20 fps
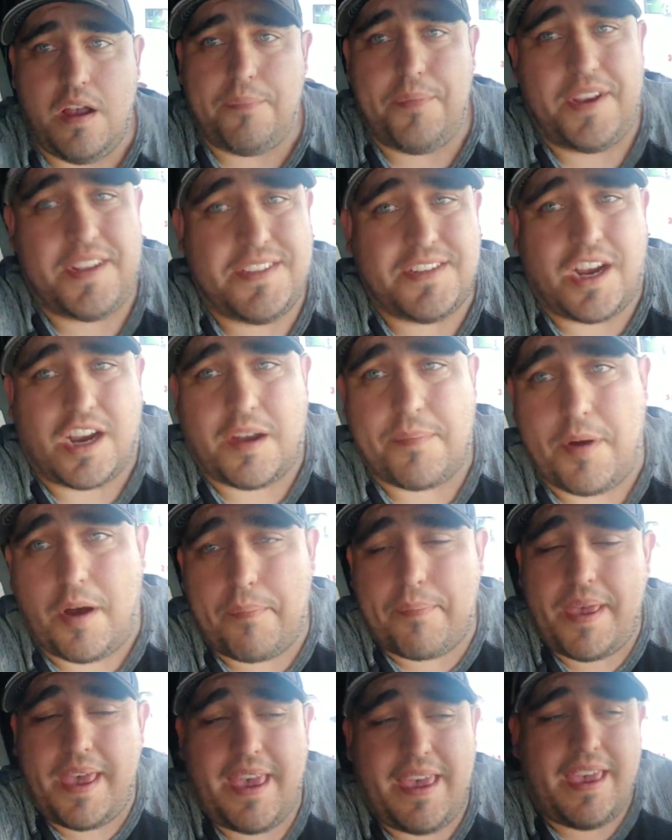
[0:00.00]
You can talk about
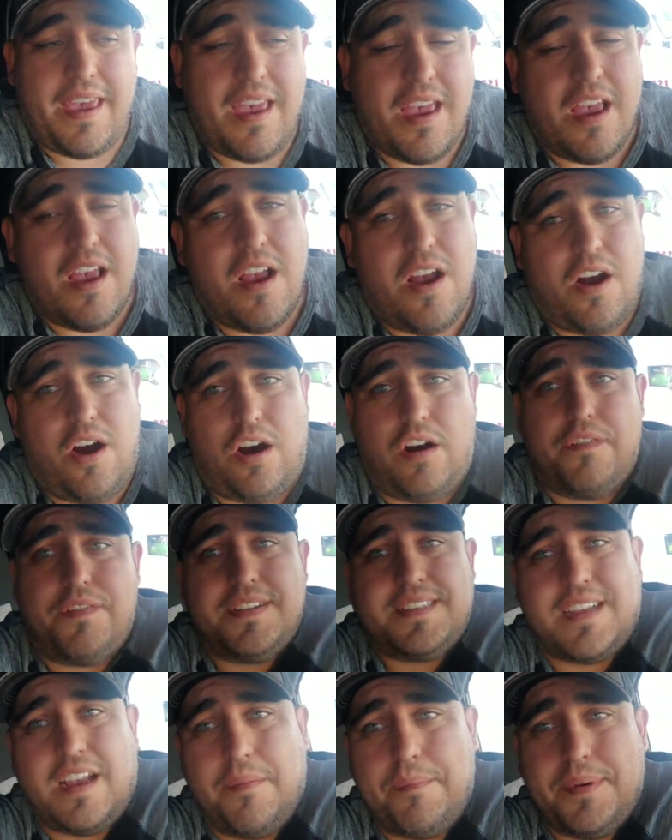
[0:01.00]
pay. All
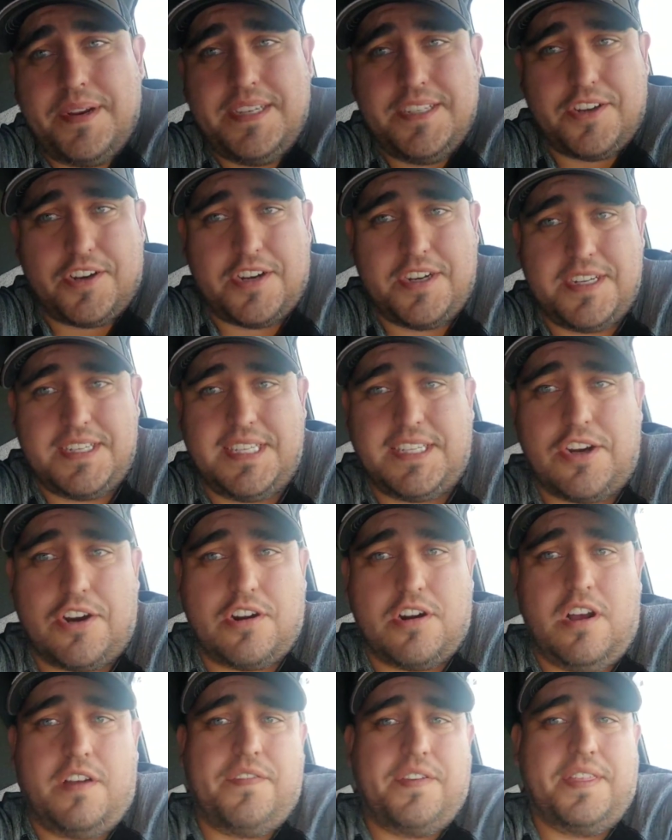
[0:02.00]
these companies are going to start
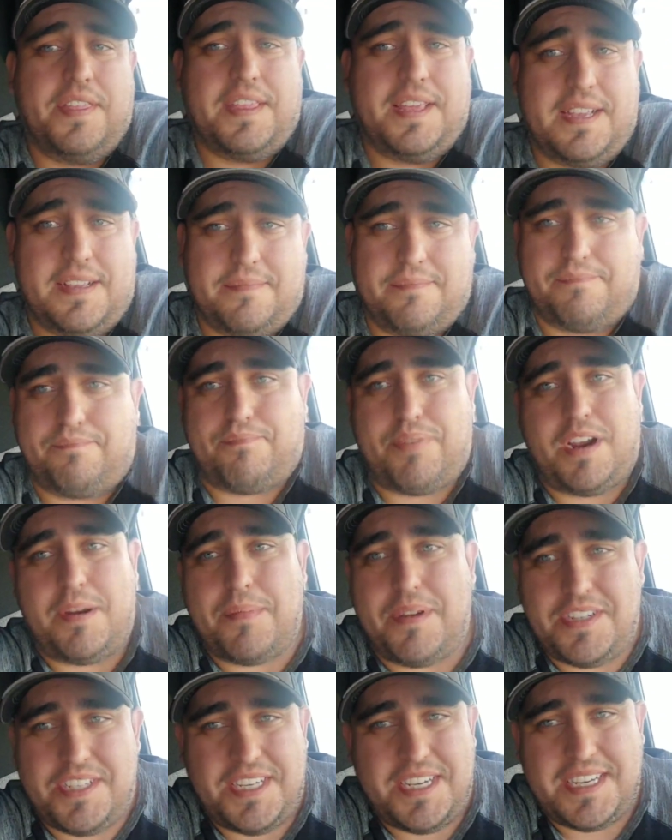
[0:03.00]
off at pretty
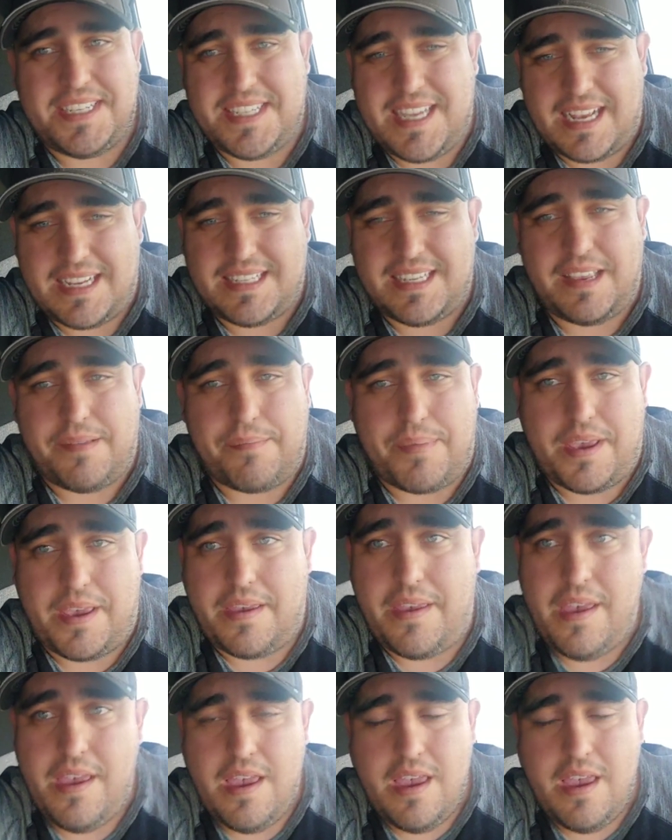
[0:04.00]
much the exact same pay.